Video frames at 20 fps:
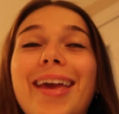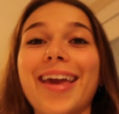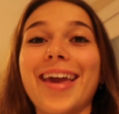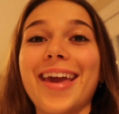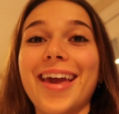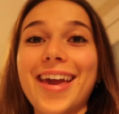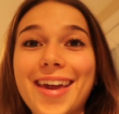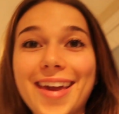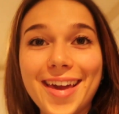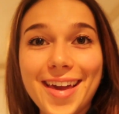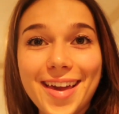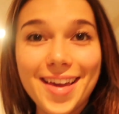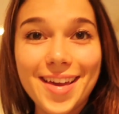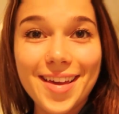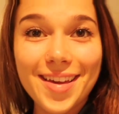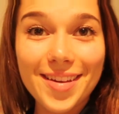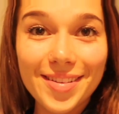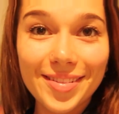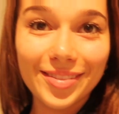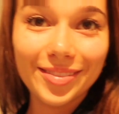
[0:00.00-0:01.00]

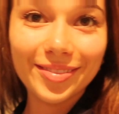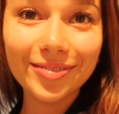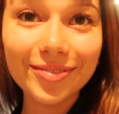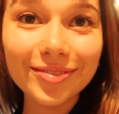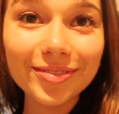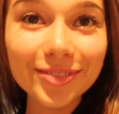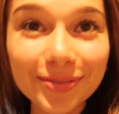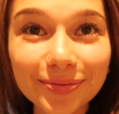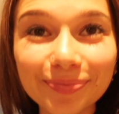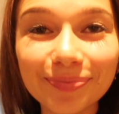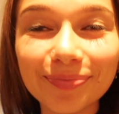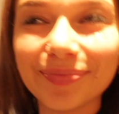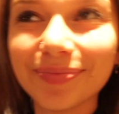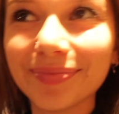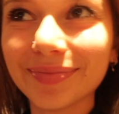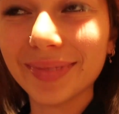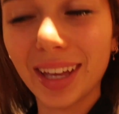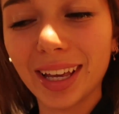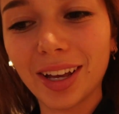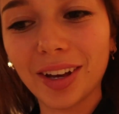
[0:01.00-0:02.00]
And
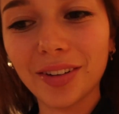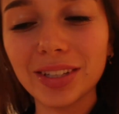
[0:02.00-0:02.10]
I